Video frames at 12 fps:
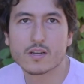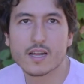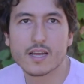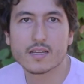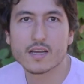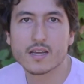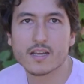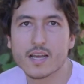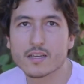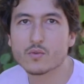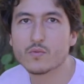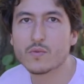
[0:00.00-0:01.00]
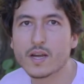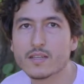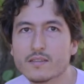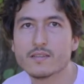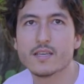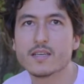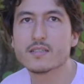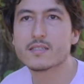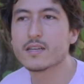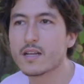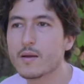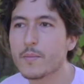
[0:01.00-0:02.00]
Like, I like to find things
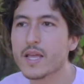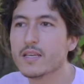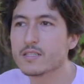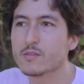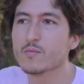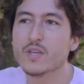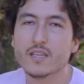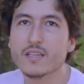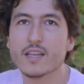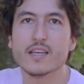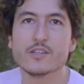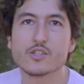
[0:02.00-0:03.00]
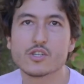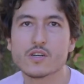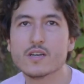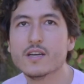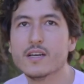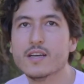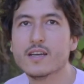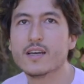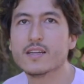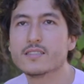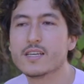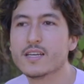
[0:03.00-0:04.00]
that amaze me in nature,
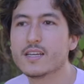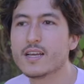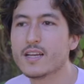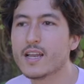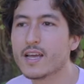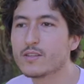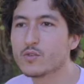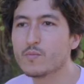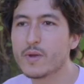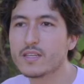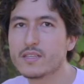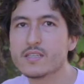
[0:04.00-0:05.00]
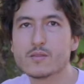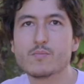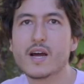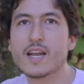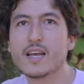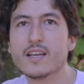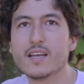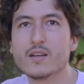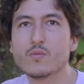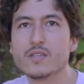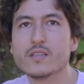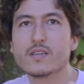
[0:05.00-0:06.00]
and then I like to make this
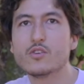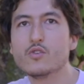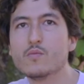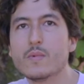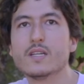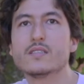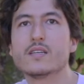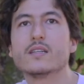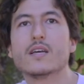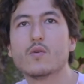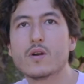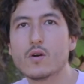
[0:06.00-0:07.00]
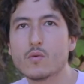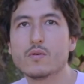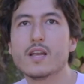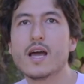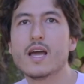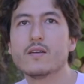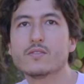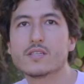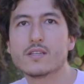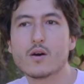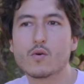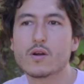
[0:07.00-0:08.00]
parallel with the humans and our own lives
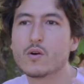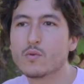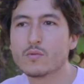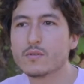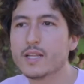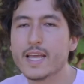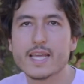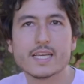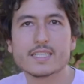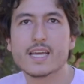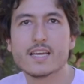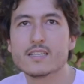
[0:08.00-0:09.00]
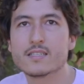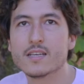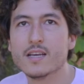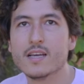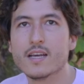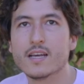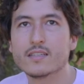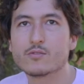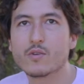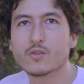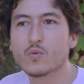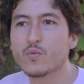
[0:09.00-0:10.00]
and our own day-a-days, and
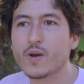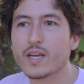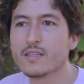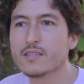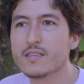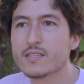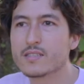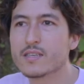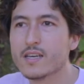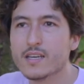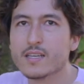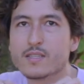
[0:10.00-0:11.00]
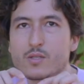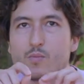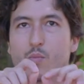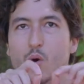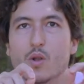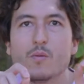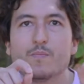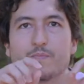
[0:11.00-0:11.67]
try to find these small